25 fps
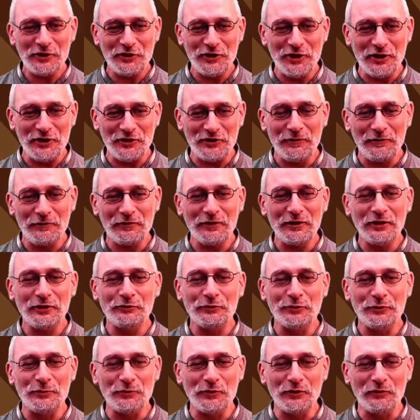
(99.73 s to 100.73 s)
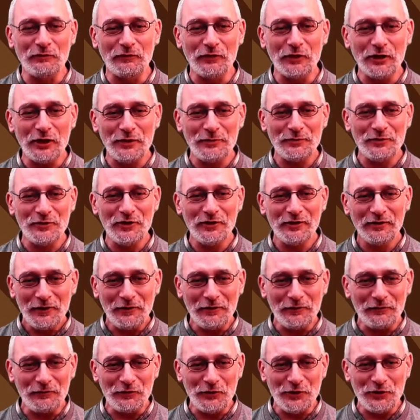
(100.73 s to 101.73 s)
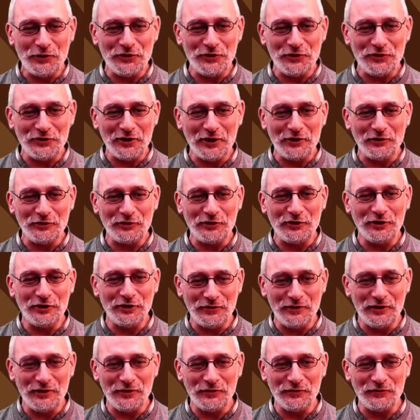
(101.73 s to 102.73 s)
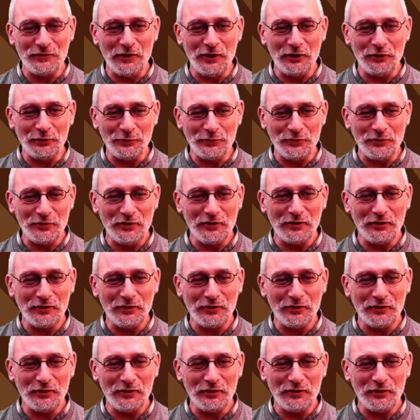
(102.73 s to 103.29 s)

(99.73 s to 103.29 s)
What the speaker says: has three groups of verbs. The first is conjugated as follows.